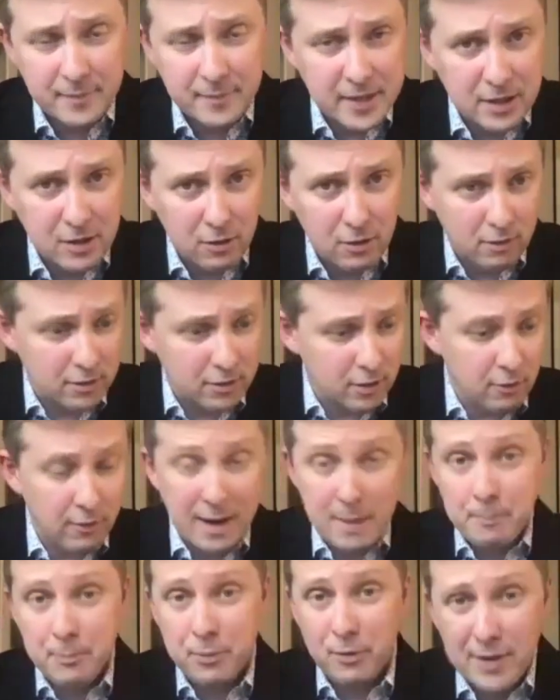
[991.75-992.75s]
Your
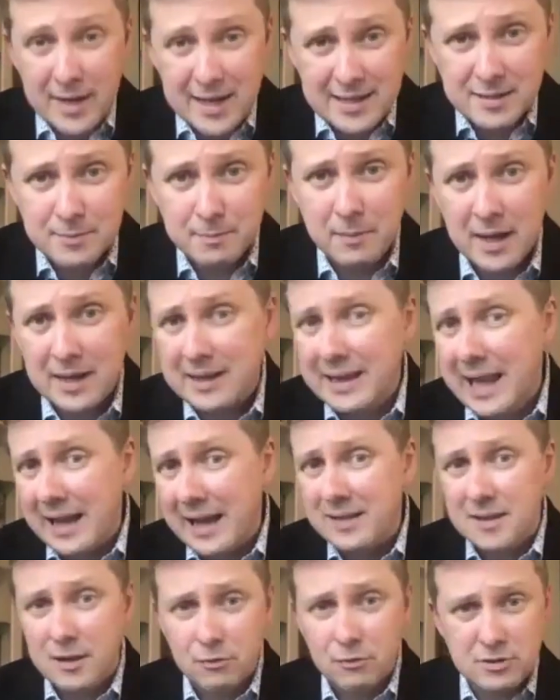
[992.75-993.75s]
employees might
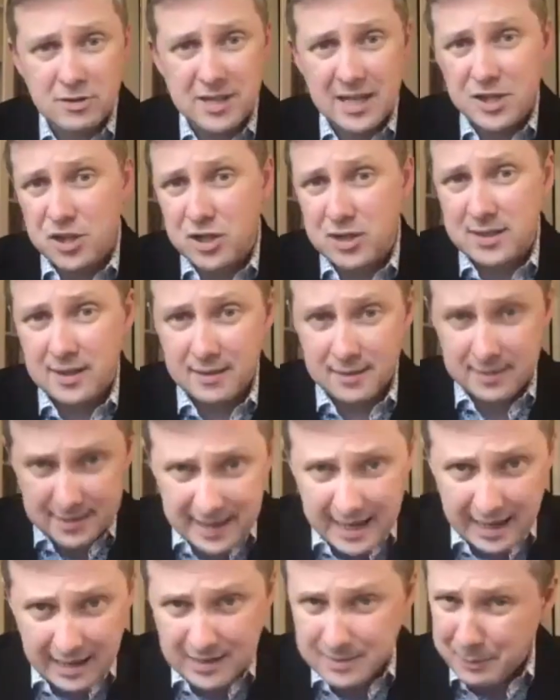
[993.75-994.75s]
lack those digital
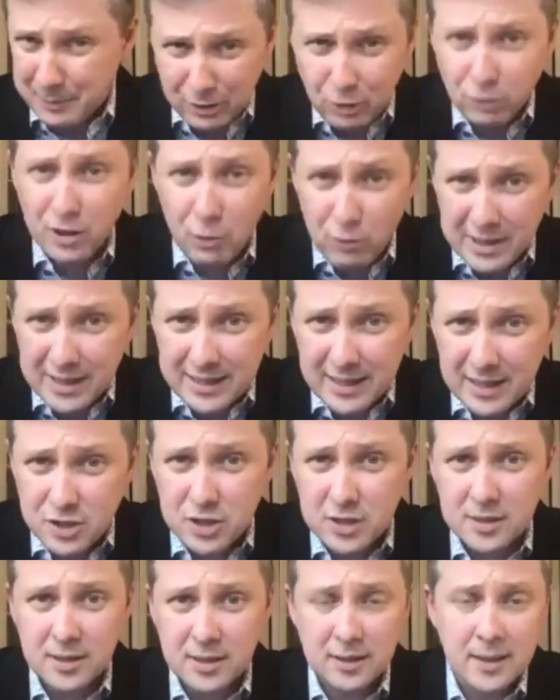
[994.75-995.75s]
skills, but not only
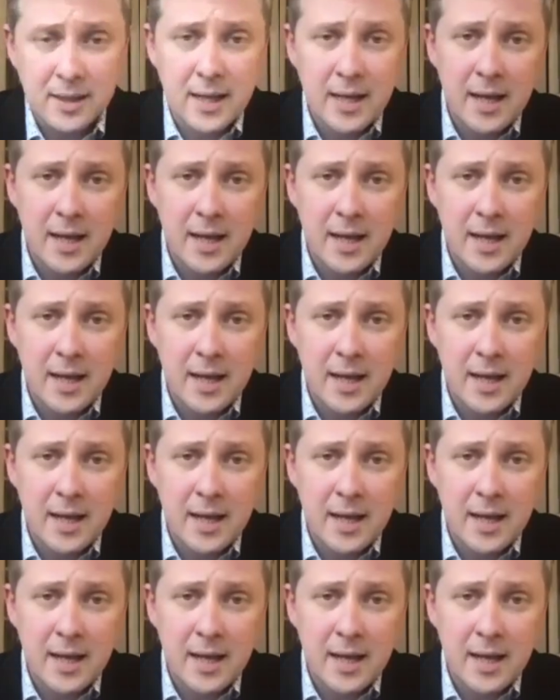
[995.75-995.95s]
digital.